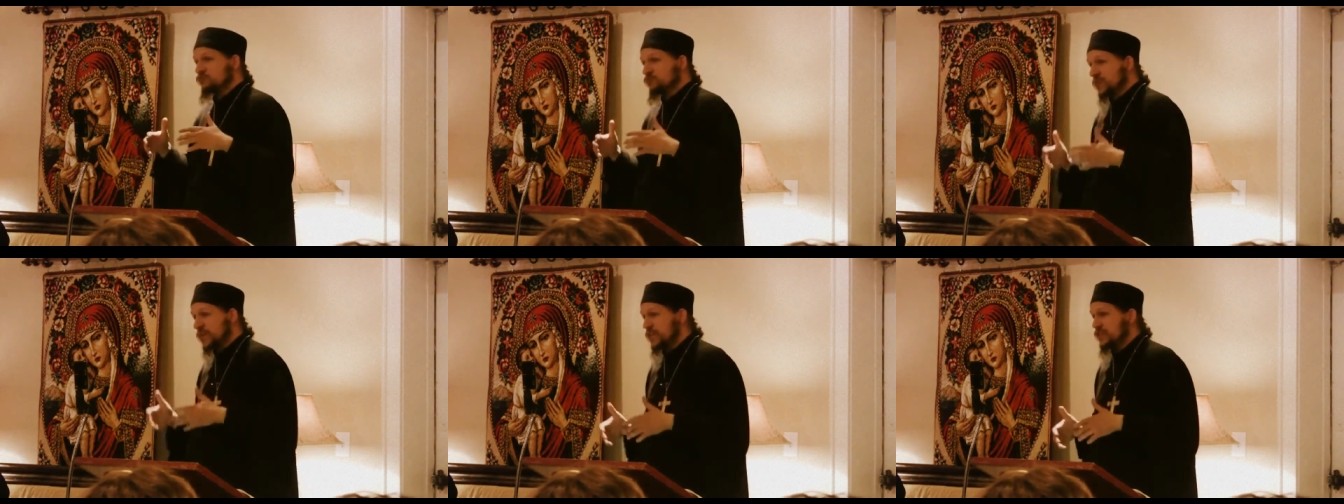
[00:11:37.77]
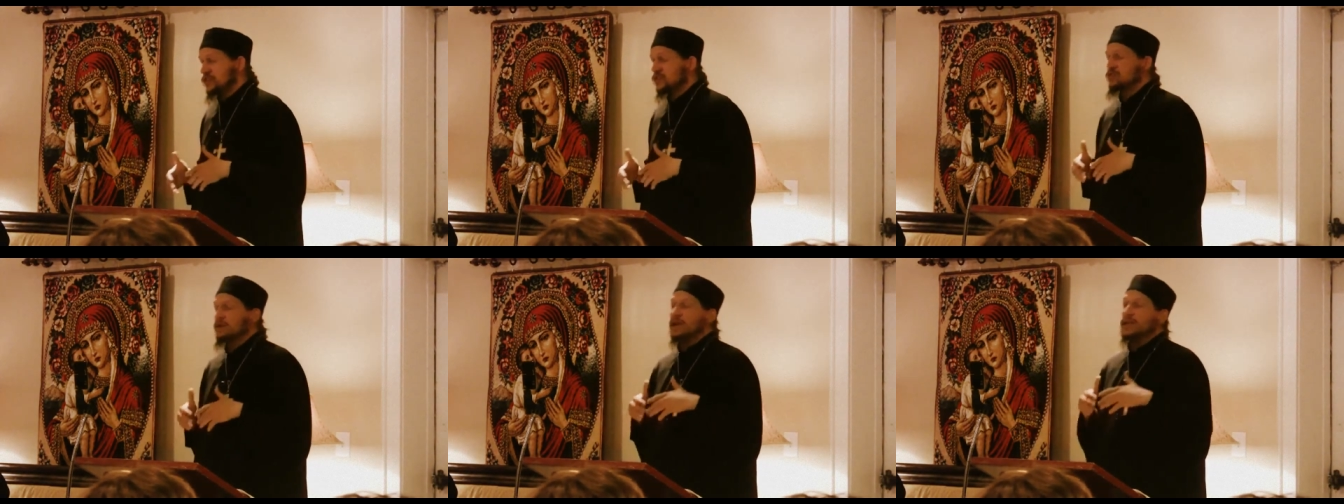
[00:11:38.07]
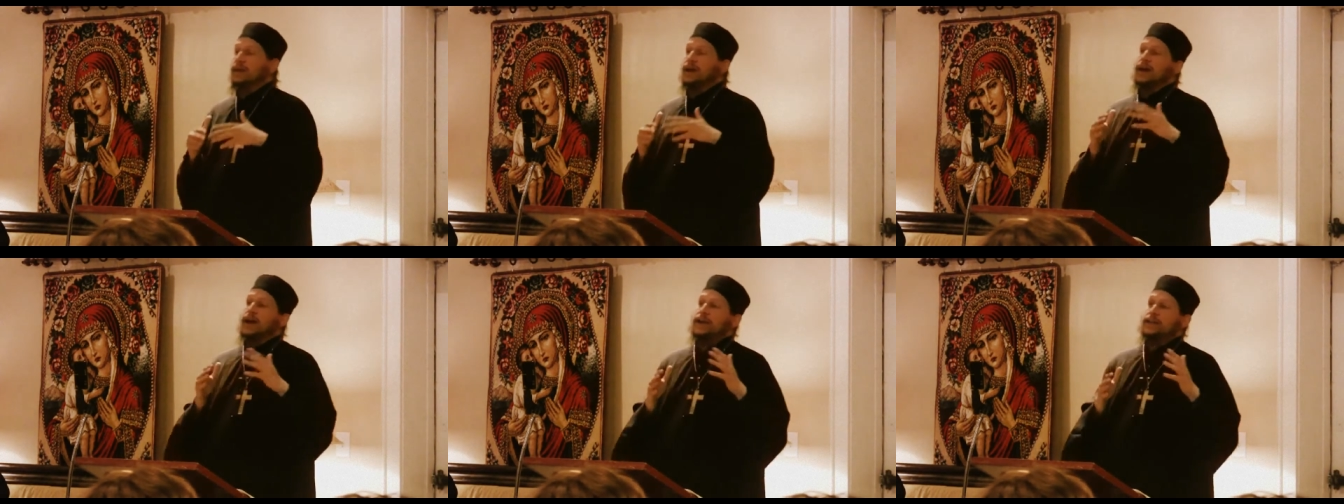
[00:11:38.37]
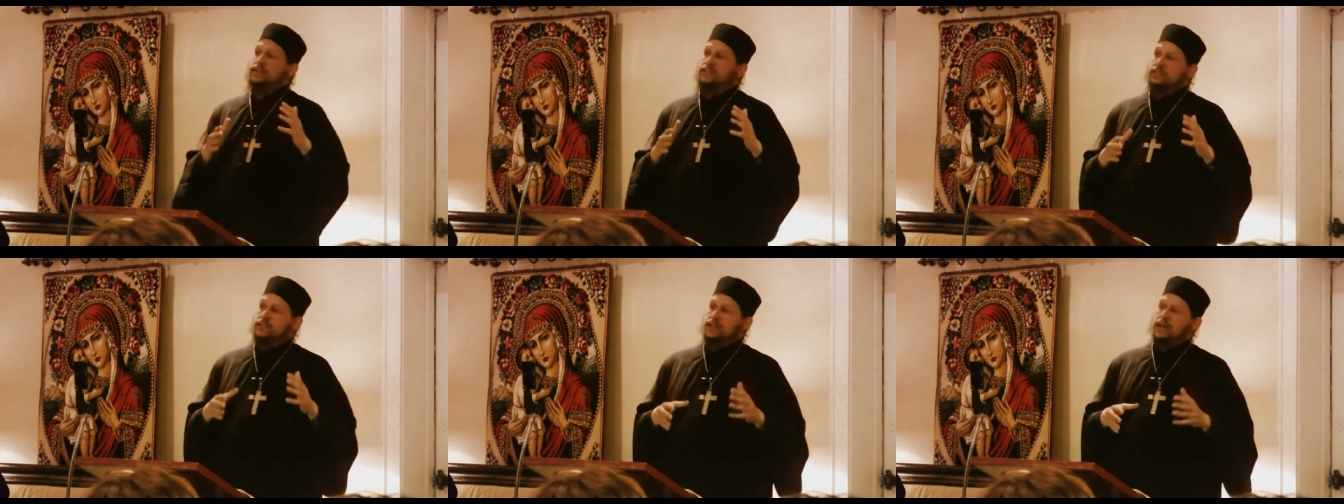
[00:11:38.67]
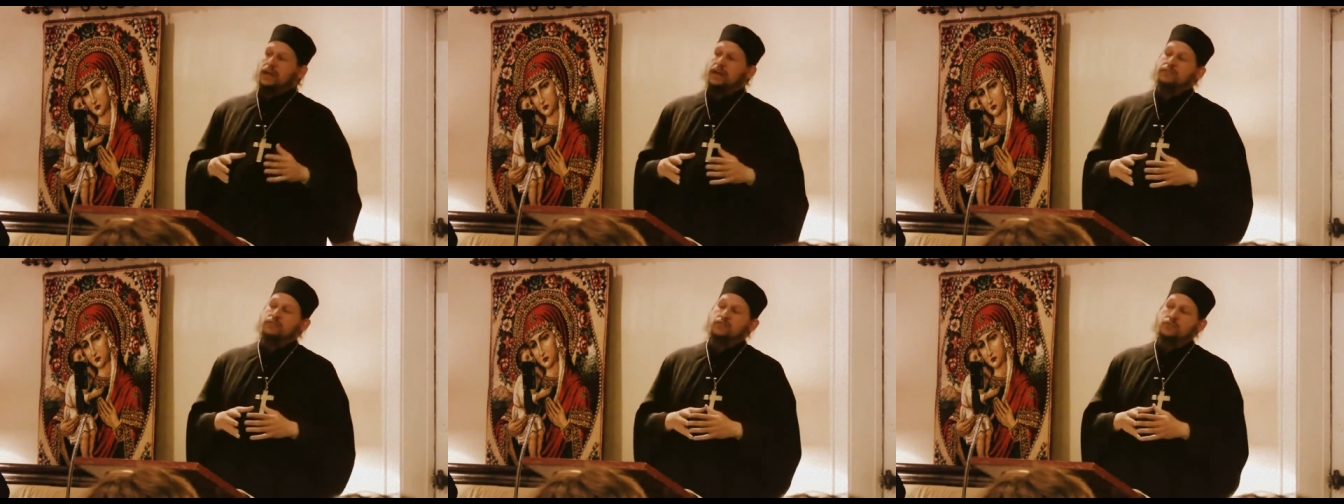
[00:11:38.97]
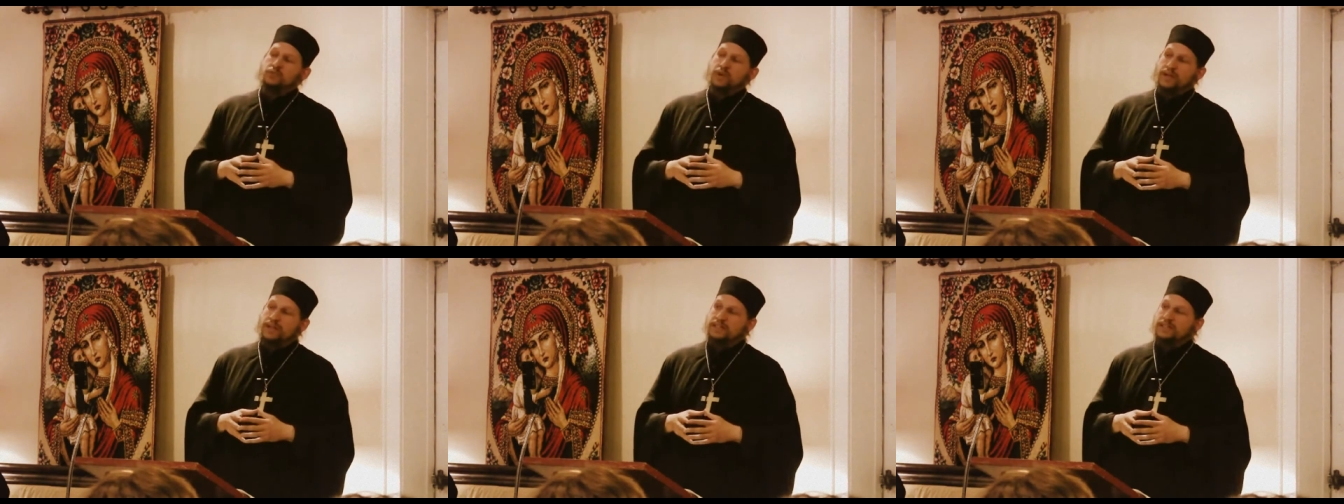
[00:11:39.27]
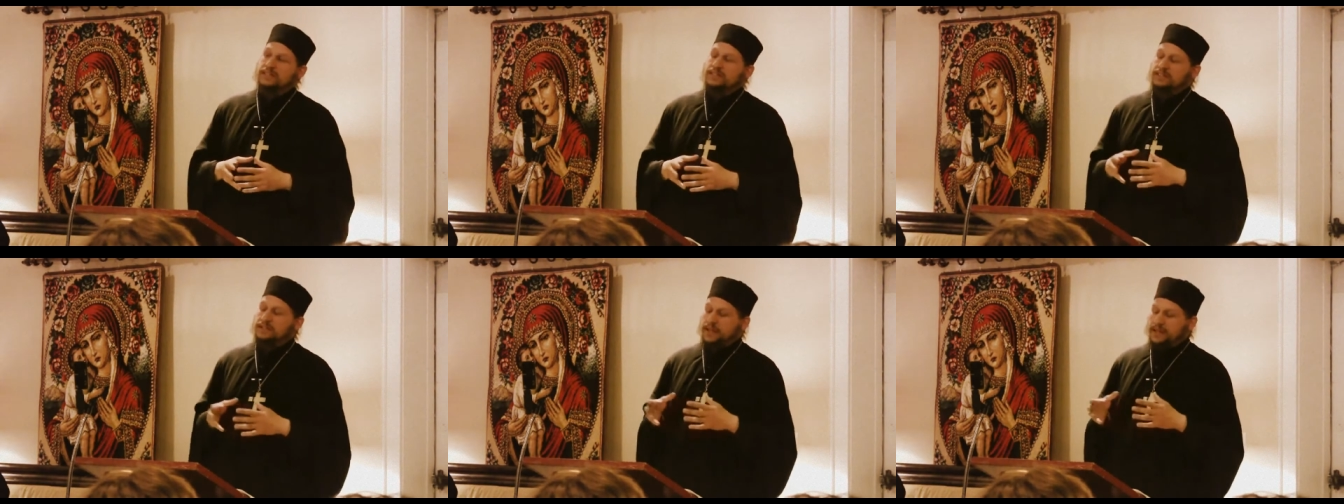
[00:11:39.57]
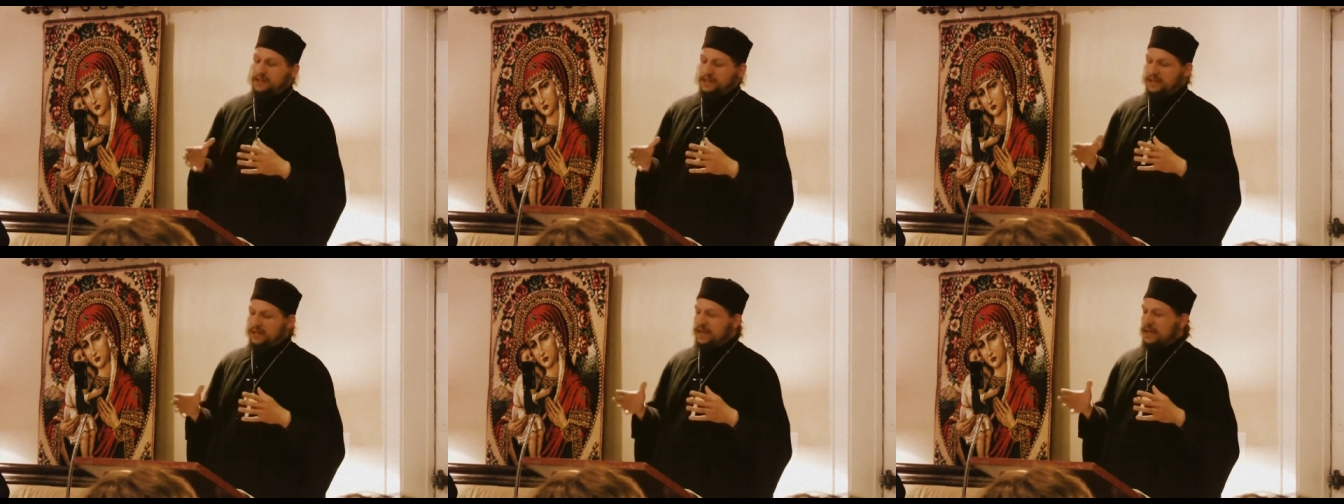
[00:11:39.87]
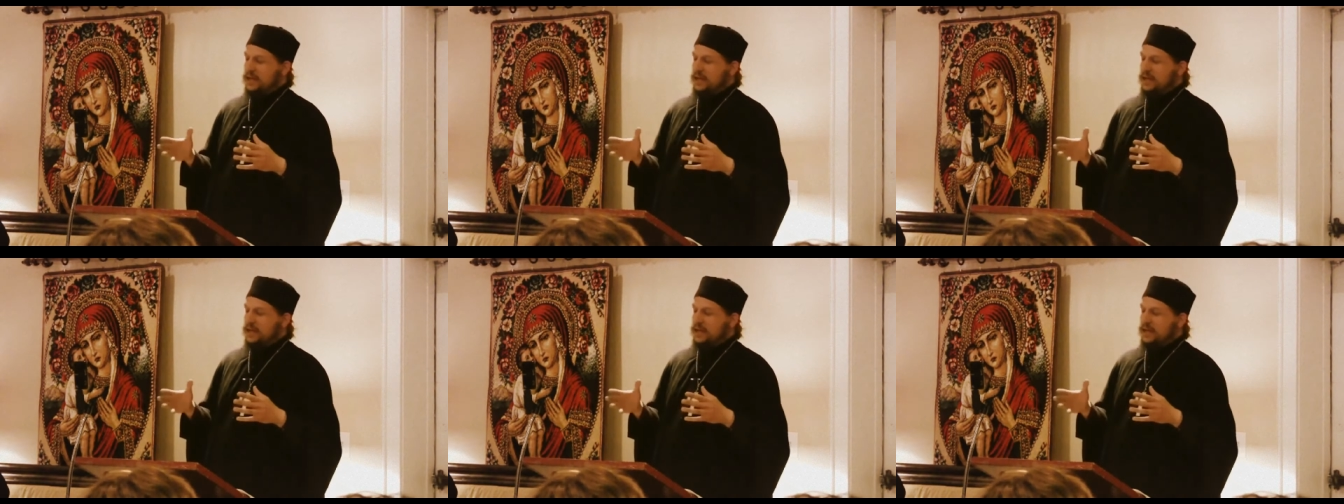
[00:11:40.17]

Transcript: reached great heights of tremendous ascetic